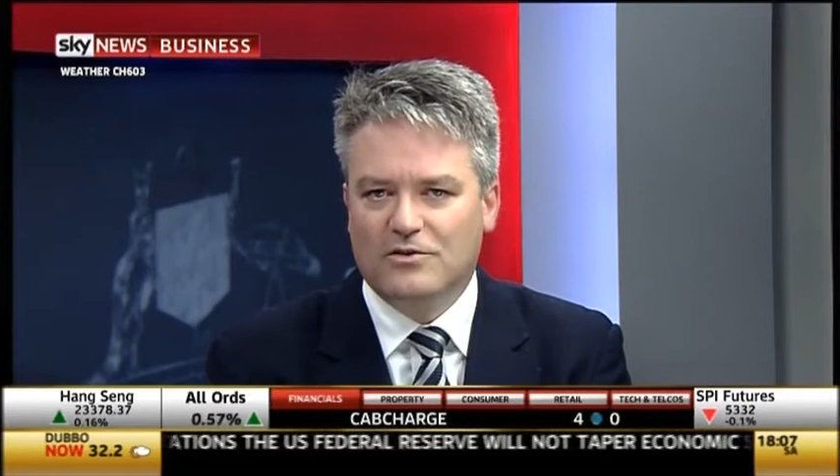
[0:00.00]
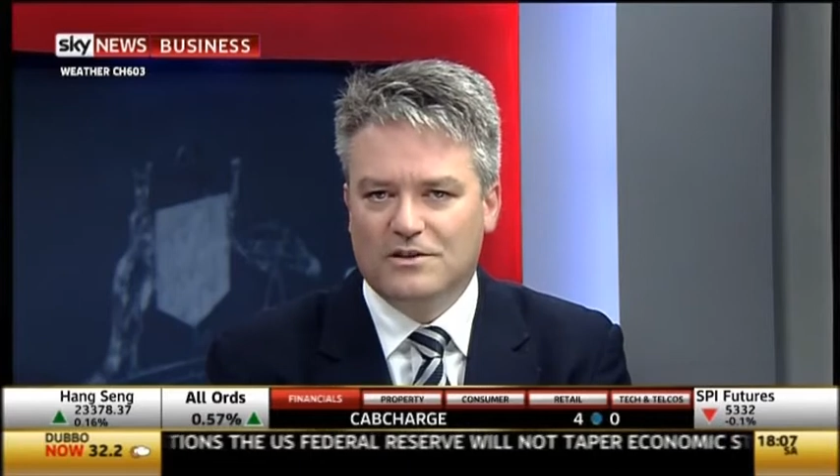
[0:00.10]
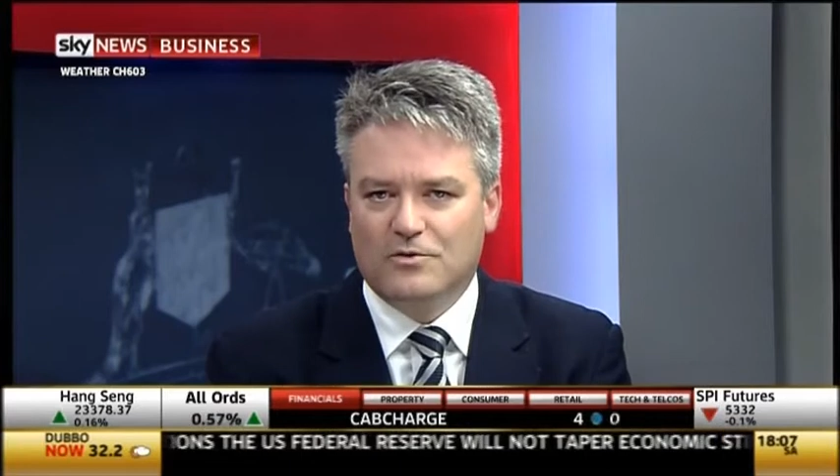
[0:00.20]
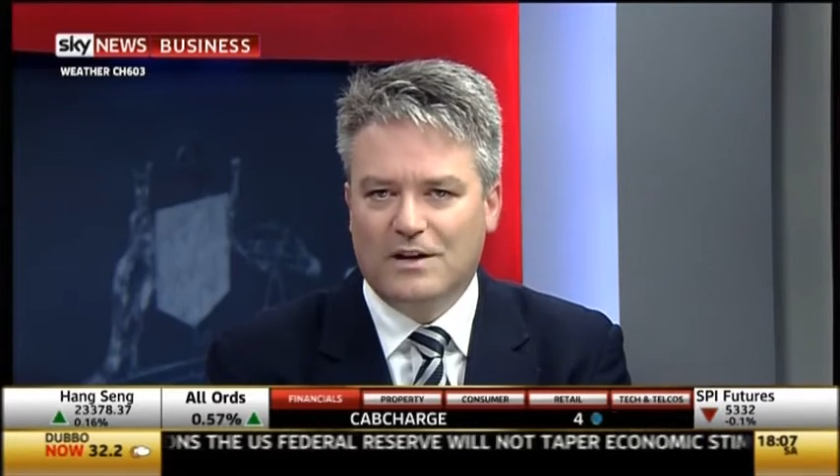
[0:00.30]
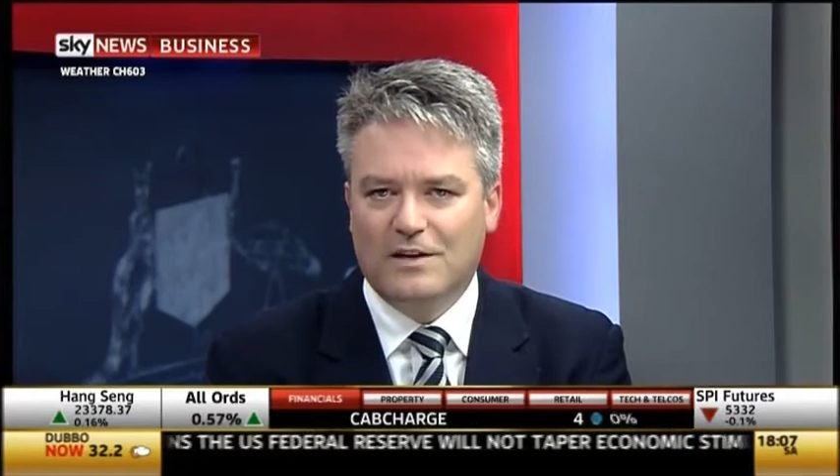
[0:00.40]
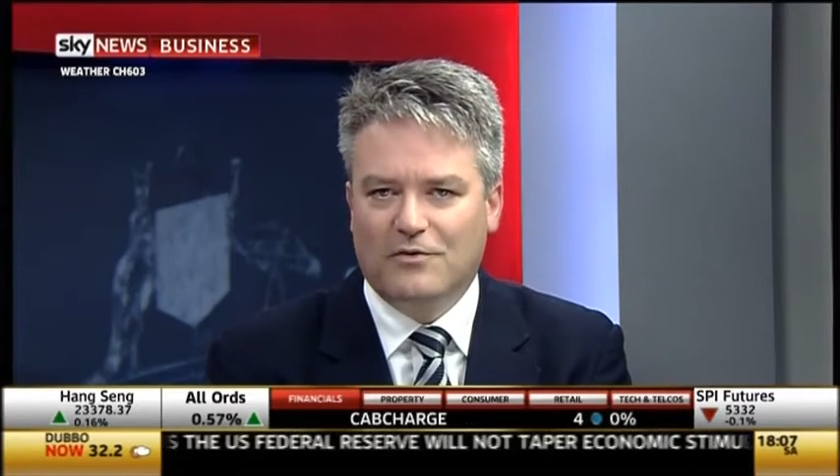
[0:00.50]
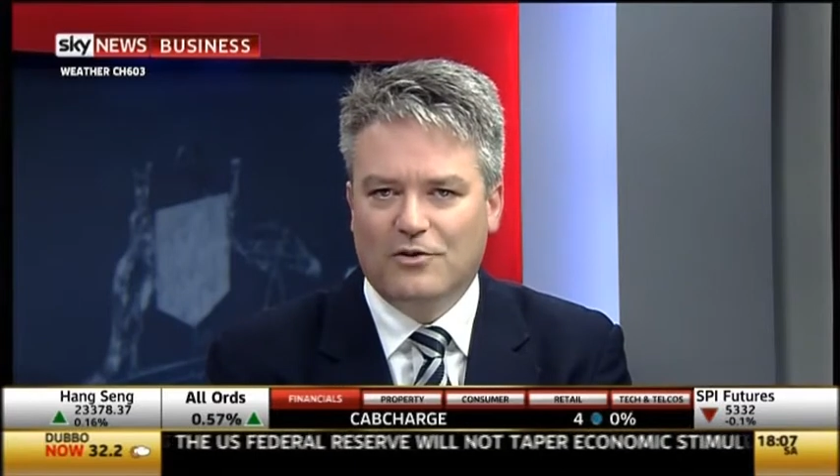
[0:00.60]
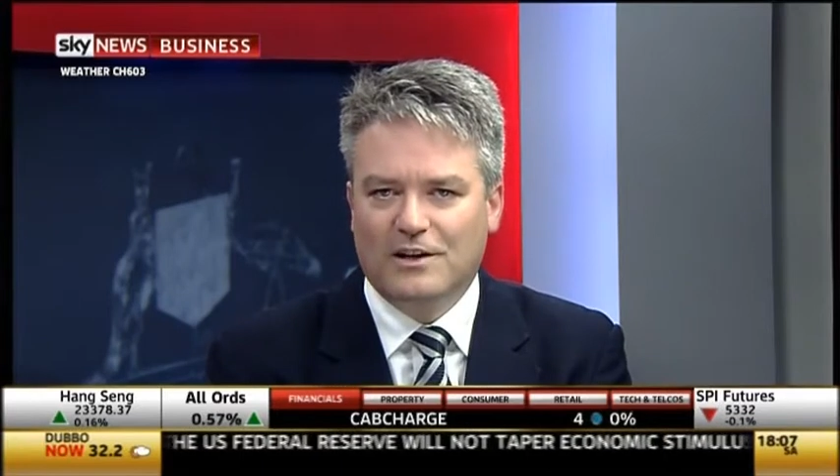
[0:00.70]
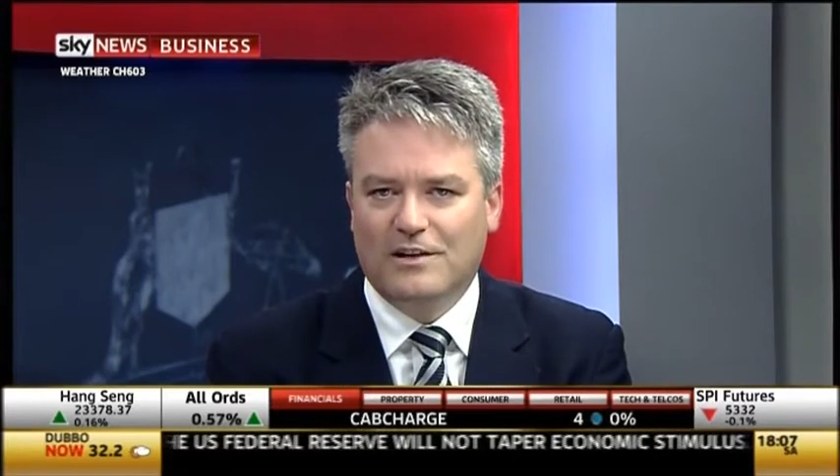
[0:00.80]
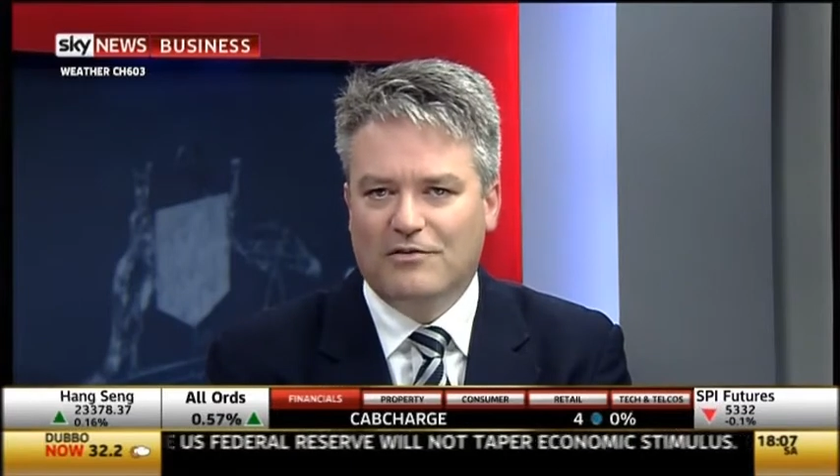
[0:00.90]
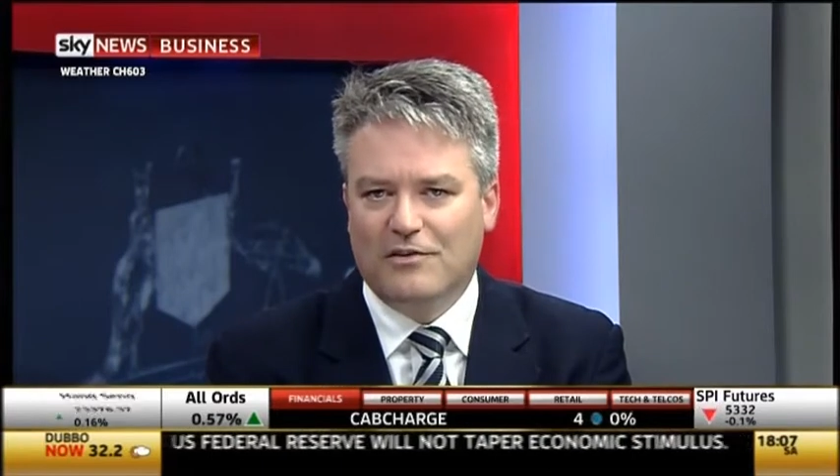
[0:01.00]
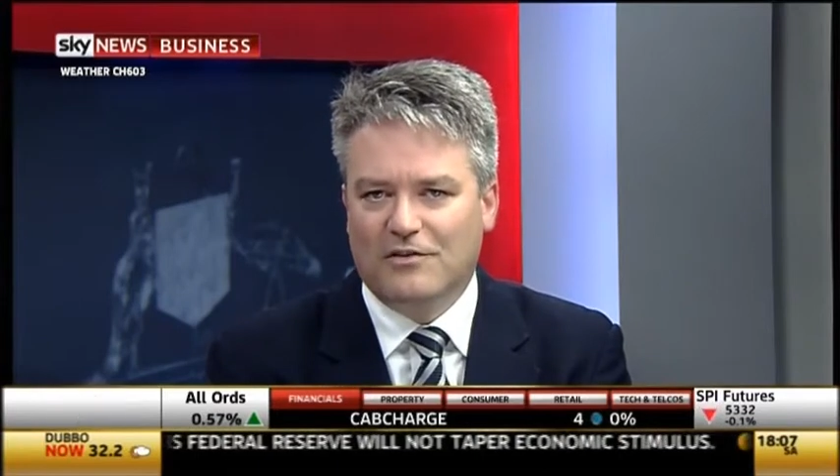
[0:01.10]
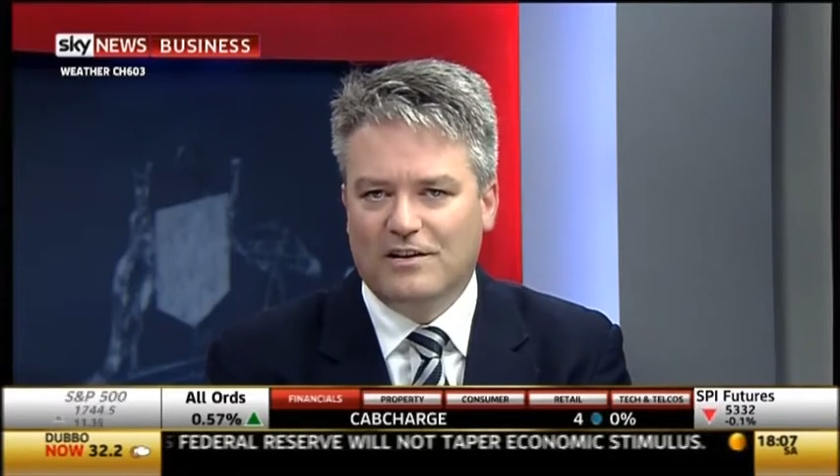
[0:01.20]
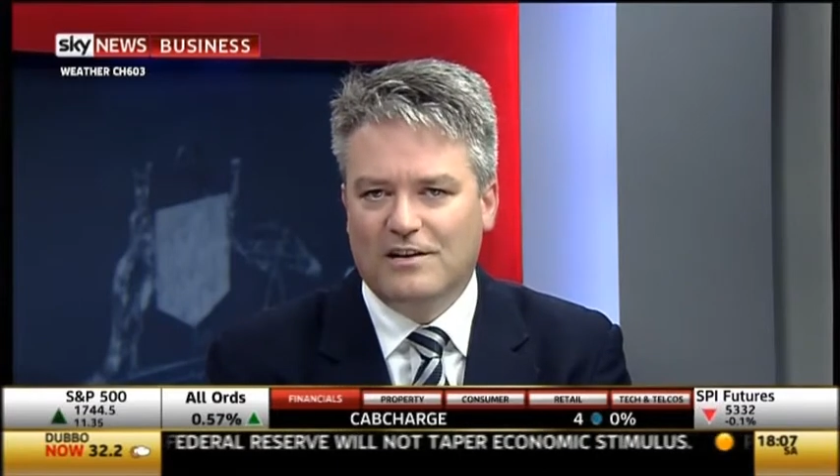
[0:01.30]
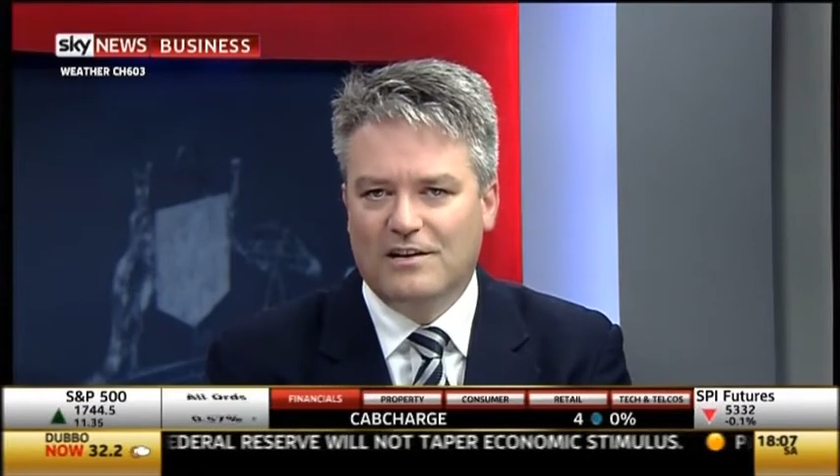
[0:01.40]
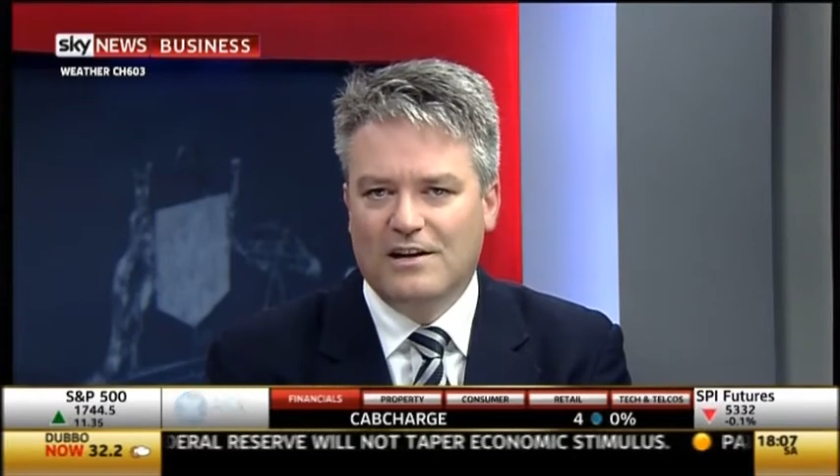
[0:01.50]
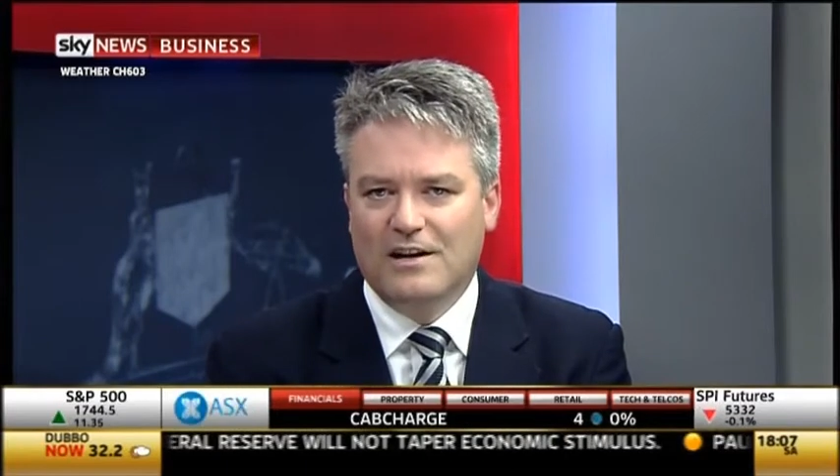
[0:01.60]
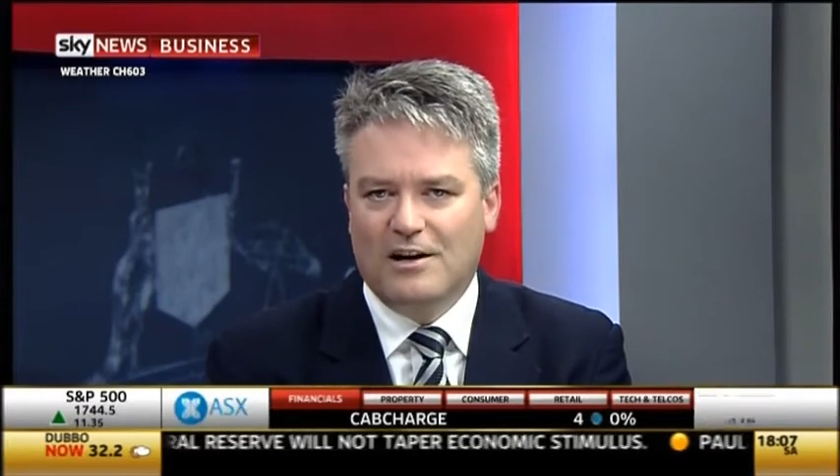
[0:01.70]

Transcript: into the 2014-15